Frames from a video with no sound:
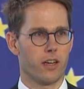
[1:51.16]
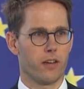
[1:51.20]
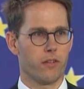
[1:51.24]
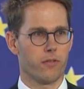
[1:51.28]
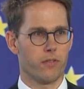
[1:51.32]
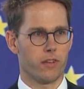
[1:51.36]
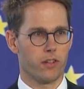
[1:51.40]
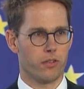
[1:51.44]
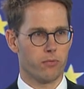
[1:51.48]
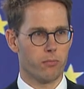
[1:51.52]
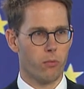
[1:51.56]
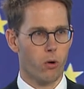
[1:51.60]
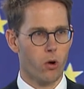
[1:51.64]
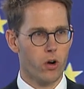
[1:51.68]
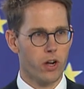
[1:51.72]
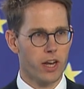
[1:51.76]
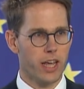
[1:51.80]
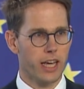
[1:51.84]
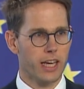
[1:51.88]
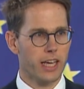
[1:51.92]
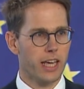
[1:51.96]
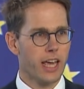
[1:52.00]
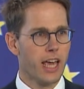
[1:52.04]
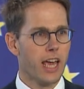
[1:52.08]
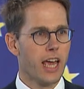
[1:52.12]
this
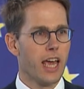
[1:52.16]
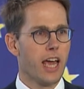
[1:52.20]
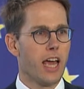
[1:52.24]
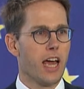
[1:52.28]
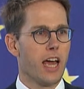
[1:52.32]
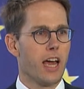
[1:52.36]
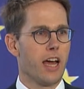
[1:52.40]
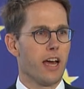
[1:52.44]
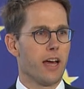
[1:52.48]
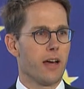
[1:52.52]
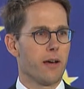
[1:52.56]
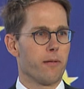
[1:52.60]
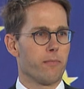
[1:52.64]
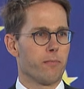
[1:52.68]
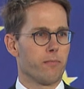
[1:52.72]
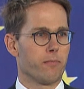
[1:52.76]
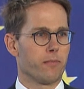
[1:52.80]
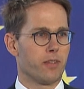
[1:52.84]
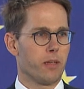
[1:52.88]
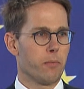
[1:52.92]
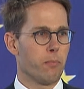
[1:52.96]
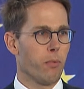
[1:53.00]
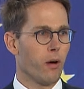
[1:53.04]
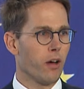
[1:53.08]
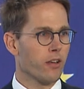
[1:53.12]
morning,
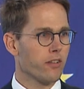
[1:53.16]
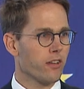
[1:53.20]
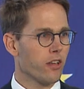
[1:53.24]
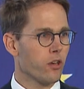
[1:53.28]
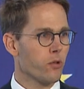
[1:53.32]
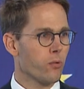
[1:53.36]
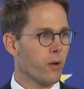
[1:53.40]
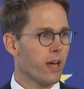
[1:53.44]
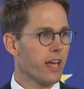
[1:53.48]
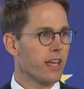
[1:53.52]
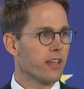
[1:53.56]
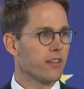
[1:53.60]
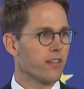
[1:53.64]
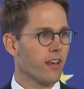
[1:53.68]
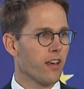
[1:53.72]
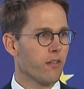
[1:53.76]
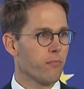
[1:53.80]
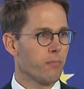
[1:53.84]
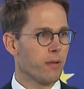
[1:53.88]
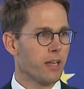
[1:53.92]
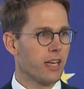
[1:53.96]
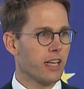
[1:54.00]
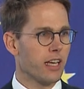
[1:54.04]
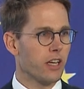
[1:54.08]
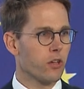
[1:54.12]
deposit rates have
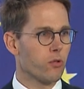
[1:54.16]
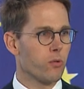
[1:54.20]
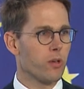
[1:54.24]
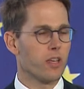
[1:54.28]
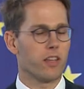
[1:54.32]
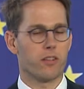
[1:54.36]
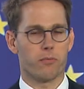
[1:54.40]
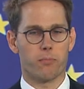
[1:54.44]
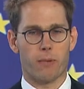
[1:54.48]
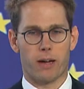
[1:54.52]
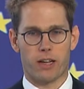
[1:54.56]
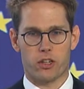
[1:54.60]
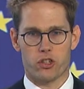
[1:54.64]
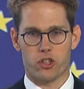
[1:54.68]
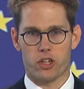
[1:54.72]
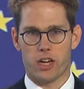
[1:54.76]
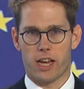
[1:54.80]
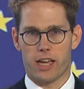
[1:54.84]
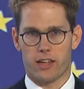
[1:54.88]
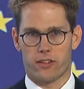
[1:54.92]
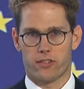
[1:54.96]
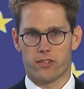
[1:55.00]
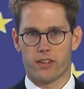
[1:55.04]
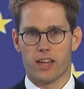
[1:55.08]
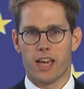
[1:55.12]
been increased much
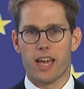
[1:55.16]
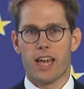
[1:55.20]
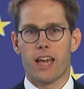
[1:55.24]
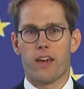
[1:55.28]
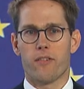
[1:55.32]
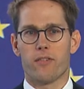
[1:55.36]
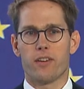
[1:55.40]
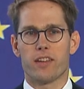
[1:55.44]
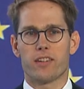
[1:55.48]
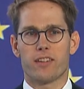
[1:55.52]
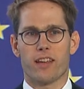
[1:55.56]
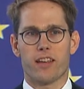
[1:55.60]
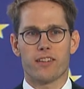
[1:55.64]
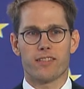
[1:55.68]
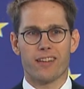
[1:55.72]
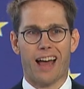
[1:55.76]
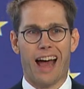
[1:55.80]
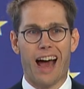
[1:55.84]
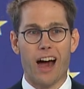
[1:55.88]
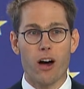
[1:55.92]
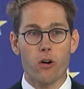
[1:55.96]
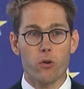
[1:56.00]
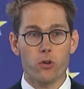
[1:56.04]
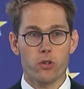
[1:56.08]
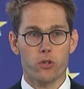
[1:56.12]
less. This has
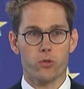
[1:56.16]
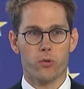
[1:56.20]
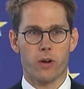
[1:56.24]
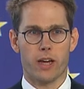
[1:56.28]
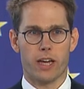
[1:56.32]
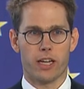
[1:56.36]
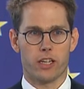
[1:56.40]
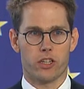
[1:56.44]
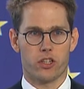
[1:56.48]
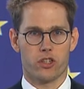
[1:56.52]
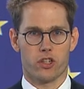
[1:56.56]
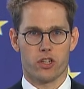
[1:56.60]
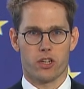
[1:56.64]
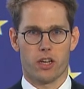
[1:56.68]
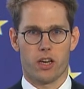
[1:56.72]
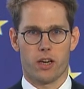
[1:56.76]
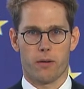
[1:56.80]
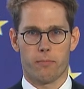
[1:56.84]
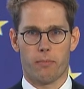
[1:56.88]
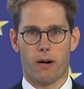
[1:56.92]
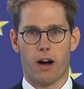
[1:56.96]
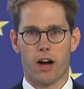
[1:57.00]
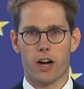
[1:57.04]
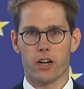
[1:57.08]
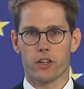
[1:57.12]
outraged
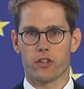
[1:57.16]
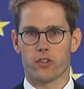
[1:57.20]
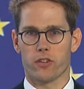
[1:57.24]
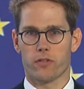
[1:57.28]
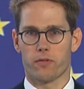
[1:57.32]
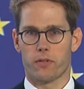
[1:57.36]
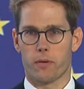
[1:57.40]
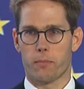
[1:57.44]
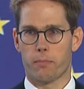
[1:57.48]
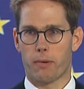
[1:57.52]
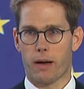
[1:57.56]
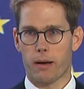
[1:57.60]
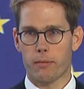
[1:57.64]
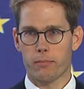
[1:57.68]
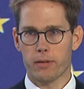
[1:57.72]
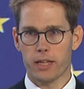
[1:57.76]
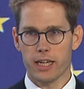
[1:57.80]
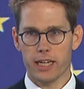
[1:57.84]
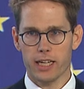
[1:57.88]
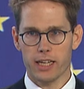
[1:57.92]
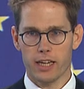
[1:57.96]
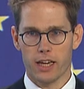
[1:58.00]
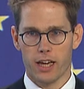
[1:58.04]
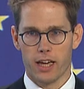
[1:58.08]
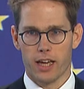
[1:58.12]
parts of the
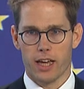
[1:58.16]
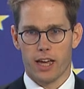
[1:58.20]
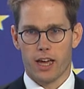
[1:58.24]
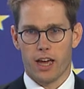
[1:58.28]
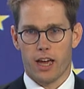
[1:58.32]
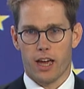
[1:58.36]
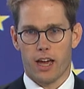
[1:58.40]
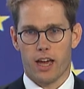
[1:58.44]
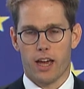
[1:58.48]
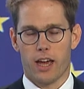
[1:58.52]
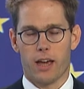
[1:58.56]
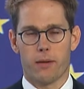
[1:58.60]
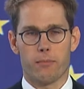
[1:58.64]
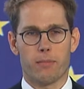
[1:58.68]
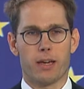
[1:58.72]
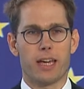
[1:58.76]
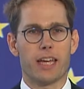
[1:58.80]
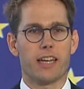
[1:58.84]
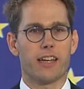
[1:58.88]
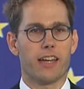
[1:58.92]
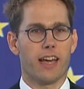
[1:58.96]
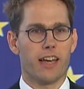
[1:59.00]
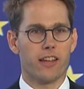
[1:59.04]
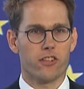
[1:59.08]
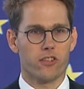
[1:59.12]
public.
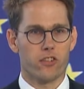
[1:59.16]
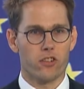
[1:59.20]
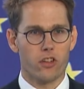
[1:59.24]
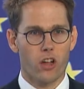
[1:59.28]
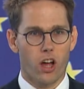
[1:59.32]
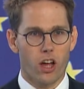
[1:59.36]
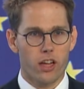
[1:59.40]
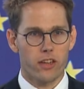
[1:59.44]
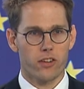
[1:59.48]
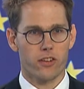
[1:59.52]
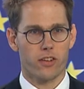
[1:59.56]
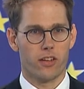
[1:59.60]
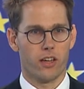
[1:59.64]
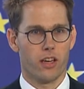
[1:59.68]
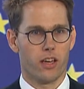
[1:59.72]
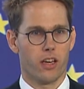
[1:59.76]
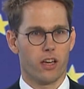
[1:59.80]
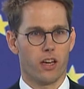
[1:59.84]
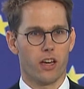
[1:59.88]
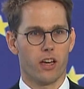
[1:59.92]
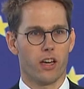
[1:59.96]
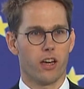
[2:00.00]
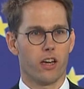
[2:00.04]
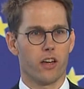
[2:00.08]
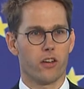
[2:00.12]
It has not
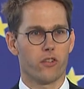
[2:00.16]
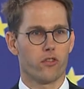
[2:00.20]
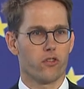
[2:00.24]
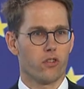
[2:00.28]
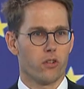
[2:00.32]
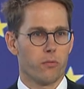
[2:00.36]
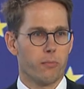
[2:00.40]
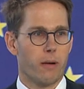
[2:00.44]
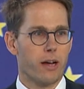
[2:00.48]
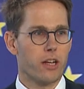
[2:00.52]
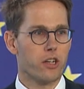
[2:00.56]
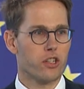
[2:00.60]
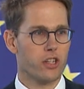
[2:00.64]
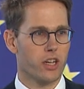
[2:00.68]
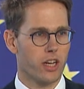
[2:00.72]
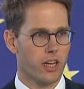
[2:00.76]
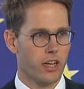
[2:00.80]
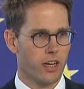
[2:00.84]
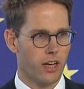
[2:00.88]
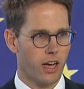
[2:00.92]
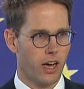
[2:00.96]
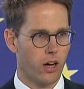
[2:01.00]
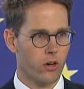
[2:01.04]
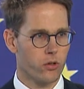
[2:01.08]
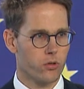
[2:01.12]
so much
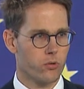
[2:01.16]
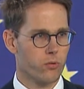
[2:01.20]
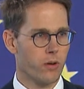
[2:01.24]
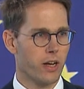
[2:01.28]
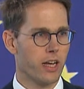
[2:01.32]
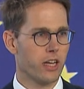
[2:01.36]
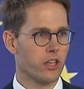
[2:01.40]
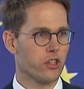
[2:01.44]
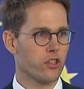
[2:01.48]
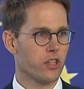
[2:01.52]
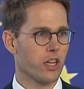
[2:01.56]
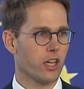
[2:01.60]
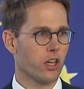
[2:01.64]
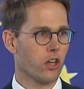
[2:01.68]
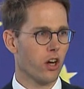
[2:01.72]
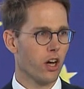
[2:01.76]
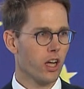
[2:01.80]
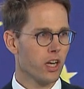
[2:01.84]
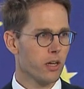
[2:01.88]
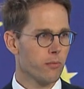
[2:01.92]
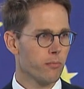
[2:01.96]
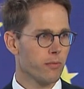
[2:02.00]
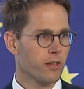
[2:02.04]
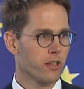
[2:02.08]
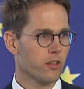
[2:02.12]
outraged
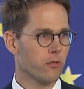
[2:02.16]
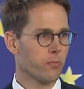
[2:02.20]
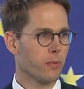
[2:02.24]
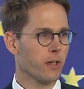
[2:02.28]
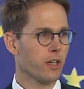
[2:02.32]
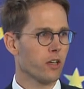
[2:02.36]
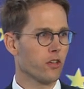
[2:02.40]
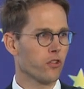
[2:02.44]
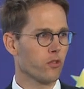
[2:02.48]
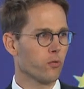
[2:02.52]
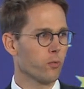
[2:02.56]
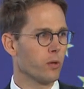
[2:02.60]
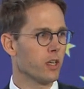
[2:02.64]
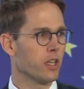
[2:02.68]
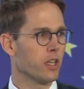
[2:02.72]
economists, because we